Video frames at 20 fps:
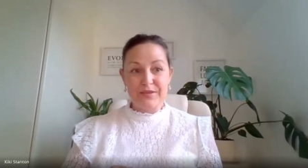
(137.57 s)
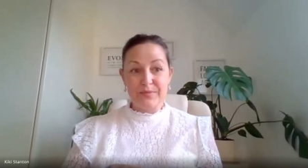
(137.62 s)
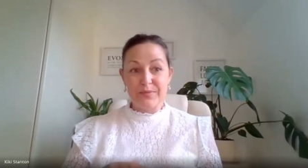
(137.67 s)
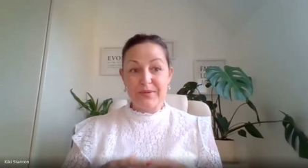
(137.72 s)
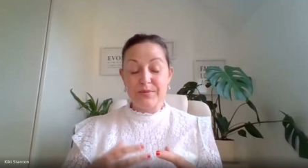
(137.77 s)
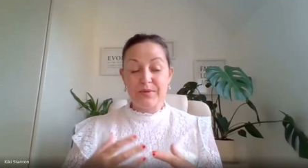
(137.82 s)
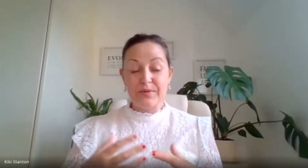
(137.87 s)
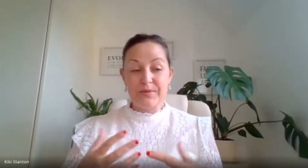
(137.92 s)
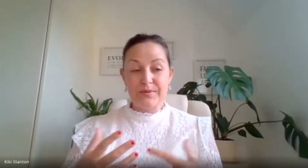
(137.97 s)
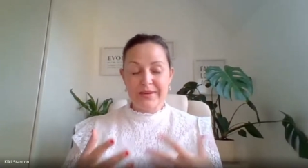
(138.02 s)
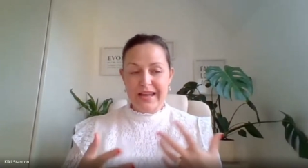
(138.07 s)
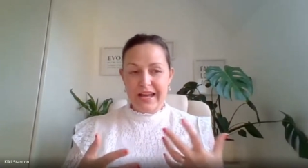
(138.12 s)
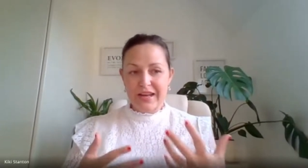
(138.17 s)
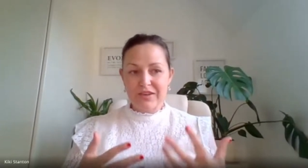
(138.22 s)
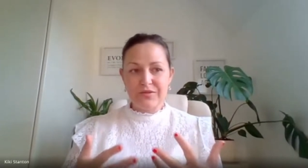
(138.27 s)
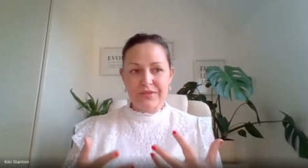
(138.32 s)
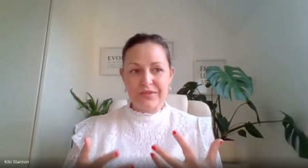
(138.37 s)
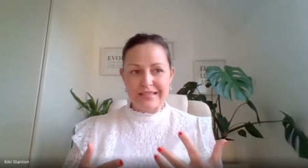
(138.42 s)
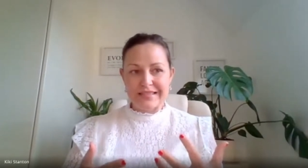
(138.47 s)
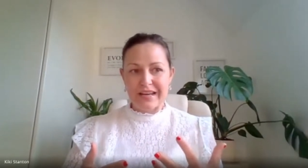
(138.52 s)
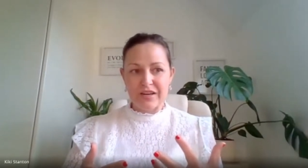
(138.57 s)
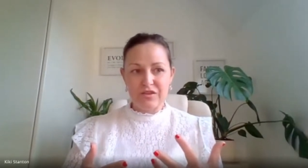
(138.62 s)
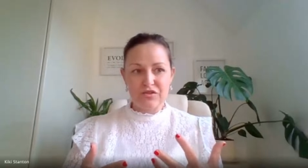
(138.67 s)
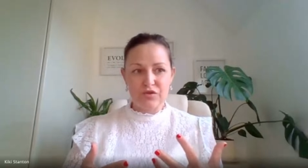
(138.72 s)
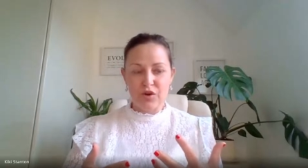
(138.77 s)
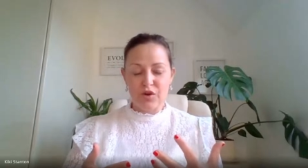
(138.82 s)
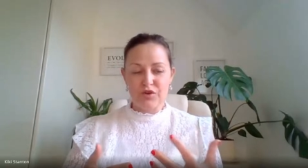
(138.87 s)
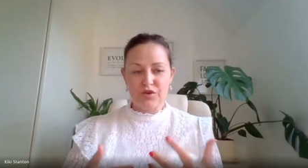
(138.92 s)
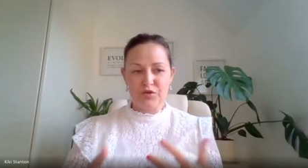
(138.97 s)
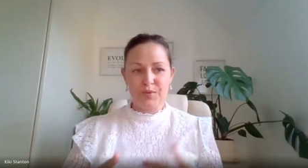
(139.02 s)
So we, we were naturally these
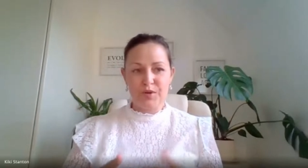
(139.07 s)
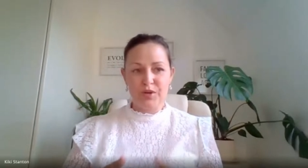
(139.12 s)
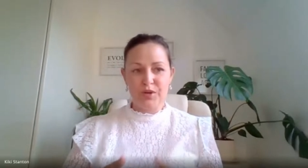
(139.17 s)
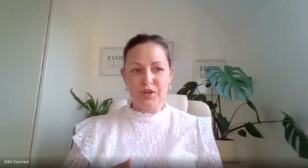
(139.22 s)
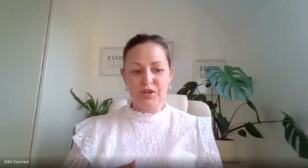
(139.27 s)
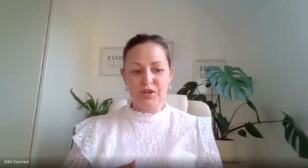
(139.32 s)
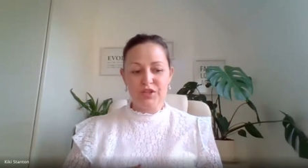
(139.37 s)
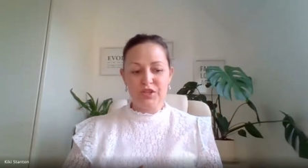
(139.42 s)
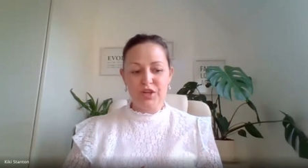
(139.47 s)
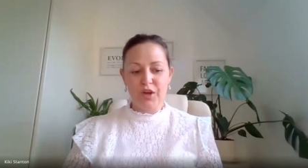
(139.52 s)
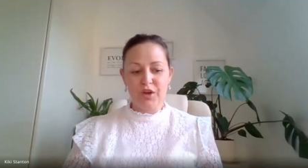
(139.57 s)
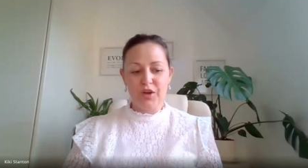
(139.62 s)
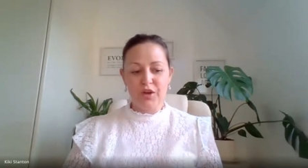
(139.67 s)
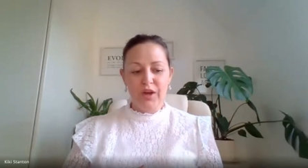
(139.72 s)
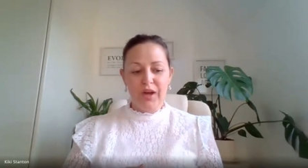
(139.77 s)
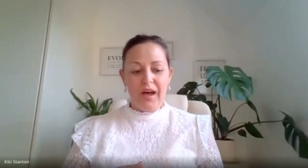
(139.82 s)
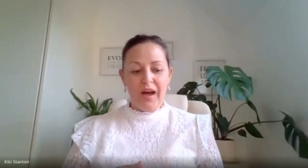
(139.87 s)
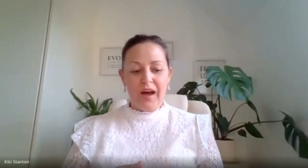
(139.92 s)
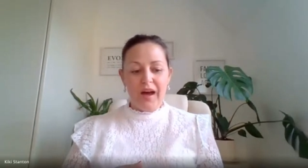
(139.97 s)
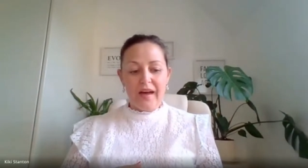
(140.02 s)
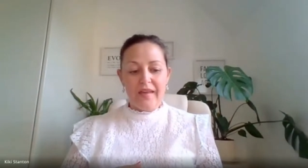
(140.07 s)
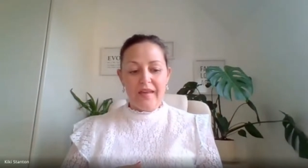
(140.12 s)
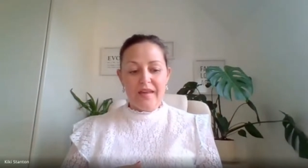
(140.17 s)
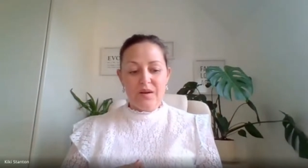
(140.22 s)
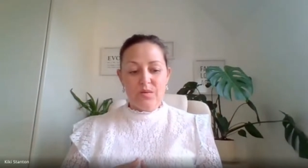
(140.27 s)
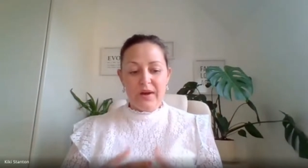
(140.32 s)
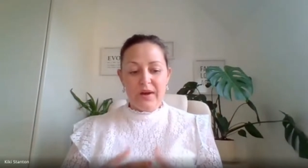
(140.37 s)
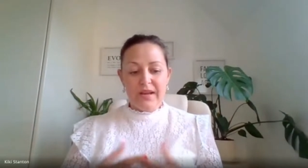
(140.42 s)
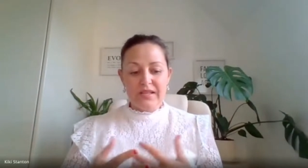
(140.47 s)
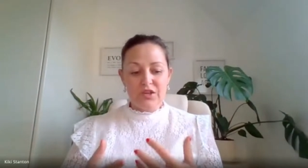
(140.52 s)
natural entrepreneurs. So I
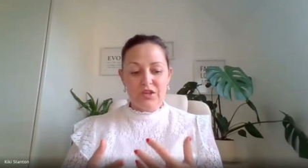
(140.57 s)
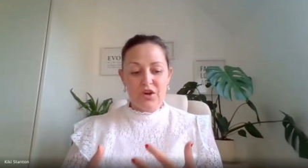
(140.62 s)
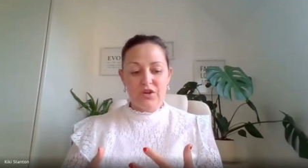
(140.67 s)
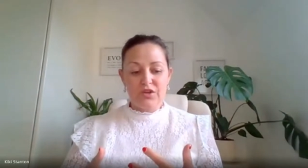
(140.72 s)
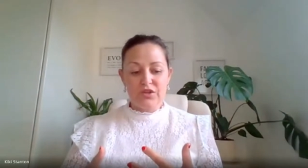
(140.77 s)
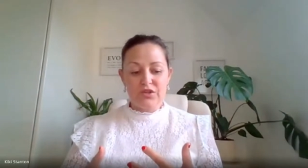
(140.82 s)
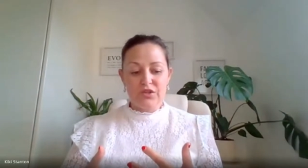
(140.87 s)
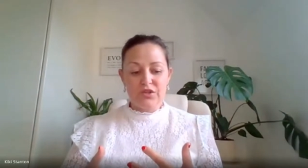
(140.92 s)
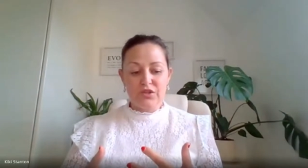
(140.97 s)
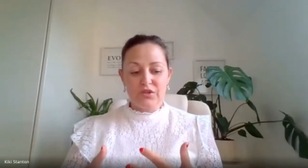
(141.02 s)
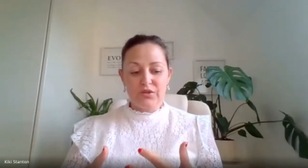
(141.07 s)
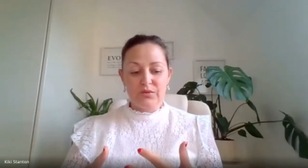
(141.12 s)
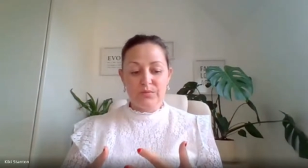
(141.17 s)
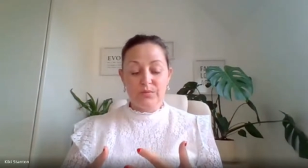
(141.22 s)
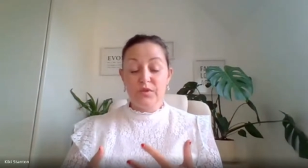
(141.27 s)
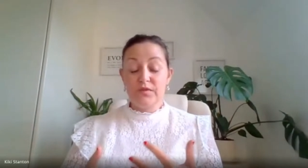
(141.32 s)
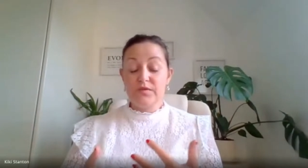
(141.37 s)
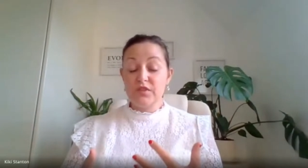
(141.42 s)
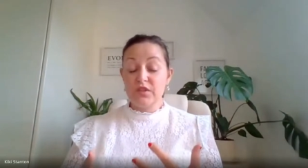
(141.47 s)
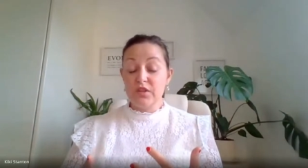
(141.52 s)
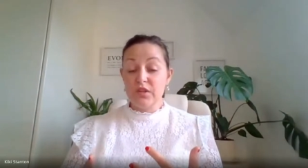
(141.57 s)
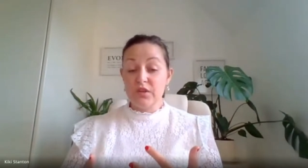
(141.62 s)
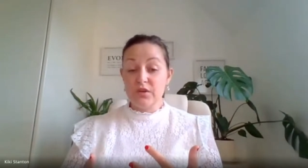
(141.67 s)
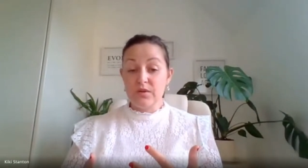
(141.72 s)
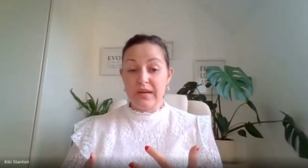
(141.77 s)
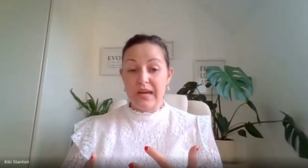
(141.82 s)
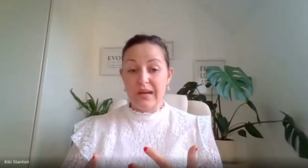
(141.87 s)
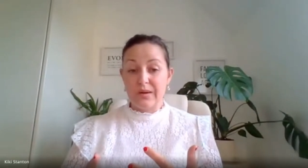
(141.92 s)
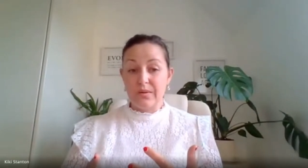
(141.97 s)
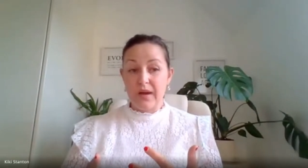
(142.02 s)
then went on to move to the
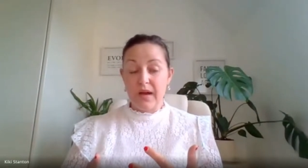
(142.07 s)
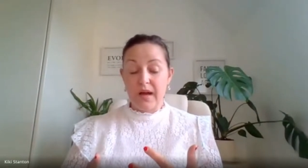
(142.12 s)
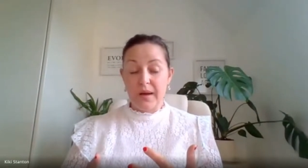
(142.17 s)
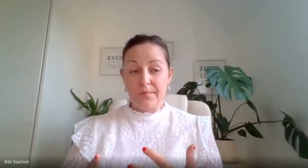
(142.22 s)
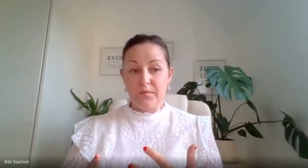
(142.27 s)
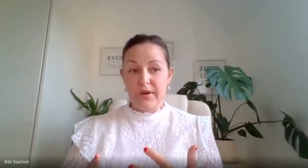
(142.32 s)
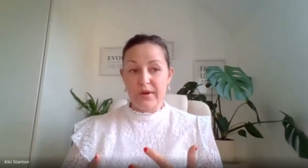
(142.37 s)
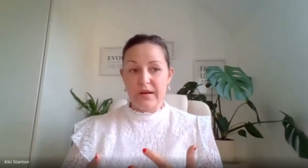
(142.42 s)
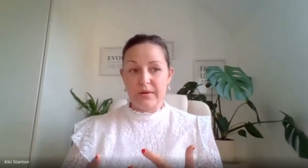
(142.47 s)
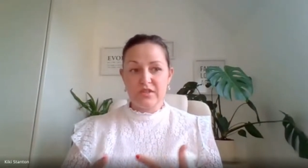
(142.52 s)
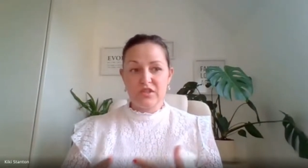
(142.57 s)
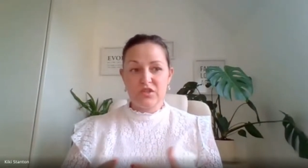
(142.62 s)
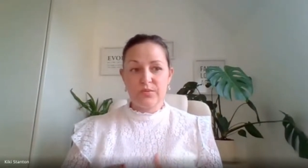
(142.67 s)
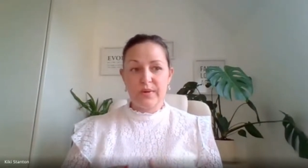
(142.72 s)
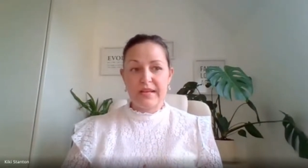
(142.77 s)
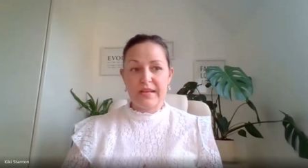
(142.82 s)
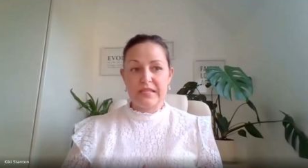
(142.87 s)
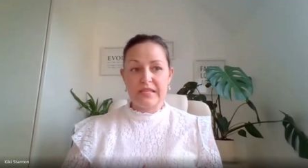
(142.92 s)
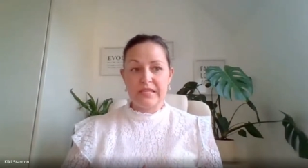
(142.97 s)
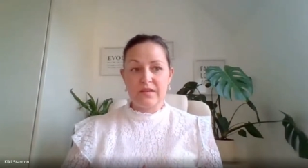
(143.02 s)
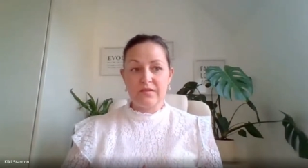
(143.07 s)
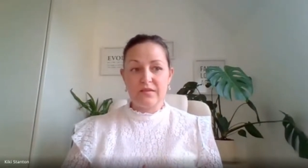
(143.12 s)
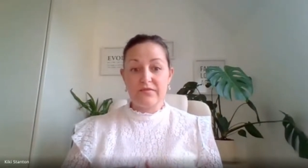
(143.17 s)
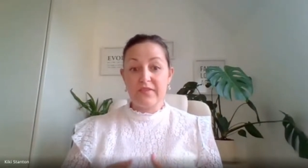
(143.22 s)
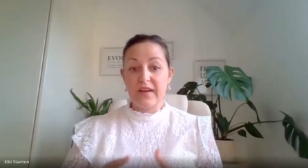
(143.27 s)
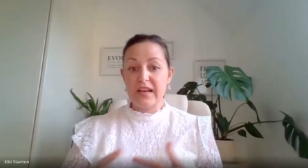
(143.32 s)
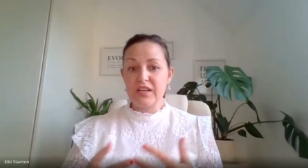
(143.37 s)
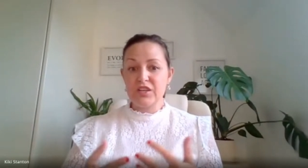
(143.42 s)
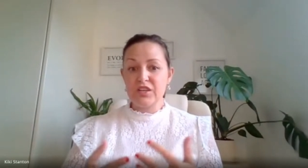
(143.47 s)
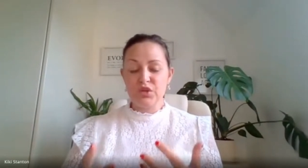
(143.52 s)
U K um, when I was twenty and
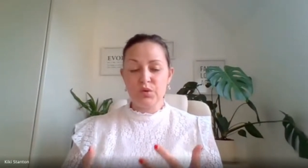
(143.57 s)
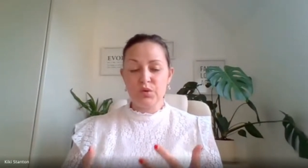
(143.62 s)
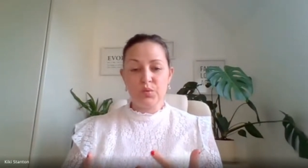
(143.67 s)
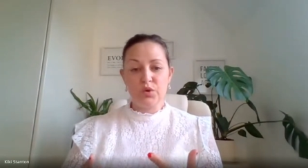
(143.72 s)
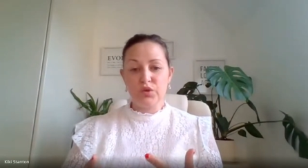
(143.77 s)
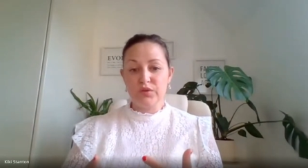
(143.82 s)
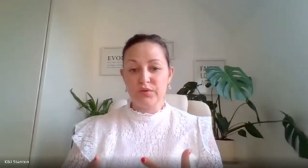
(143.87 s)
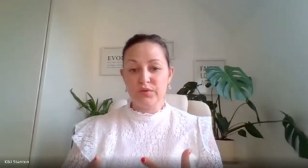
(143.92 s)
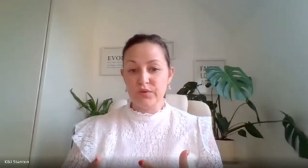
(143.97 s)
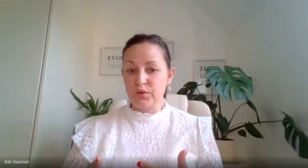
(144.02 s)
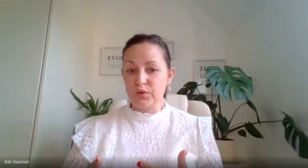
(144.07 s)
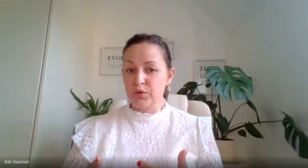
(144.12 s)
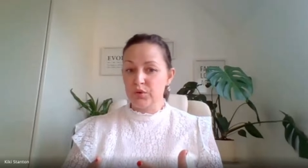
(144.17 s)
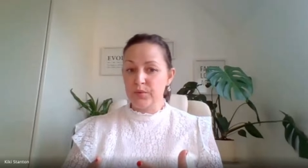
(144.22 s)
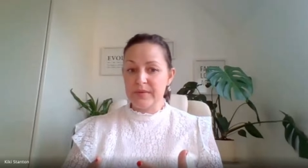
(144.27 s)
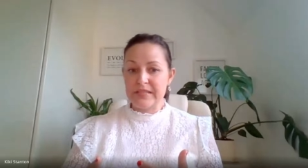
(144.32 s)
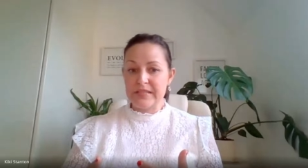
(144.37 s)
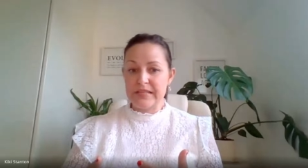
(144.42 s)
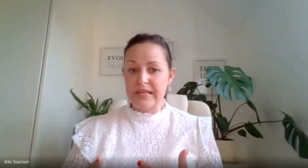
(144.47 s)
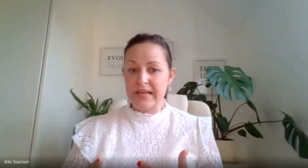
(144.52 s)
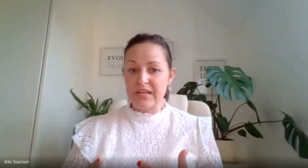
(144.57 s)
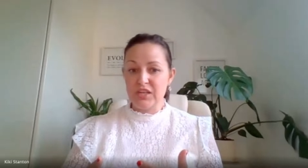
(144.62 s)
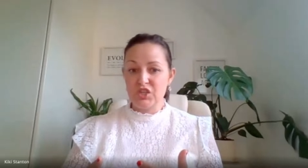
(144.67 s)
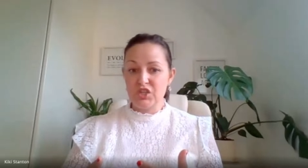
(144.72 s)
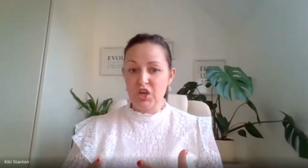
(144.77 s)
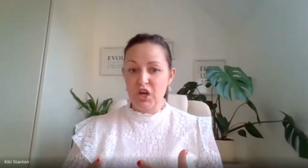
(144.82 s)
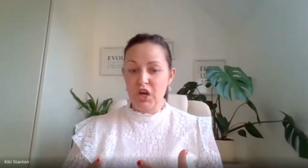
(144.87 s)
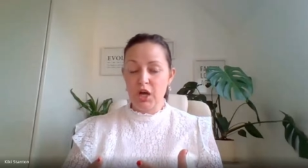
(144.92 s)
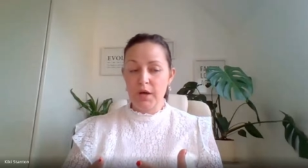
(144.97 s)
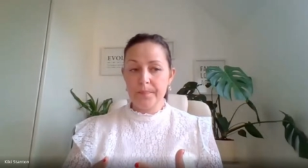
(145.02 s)
fell into the world of recruitment and
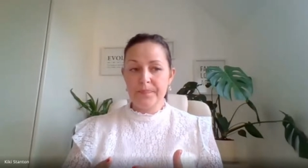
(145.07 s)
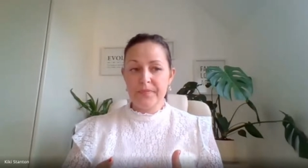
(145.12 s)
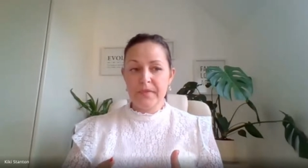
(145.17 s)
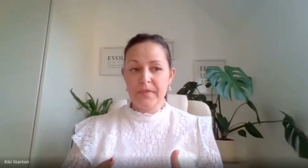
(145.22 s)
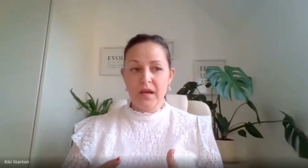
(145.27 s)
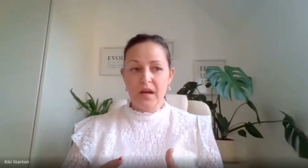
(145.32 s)
H R.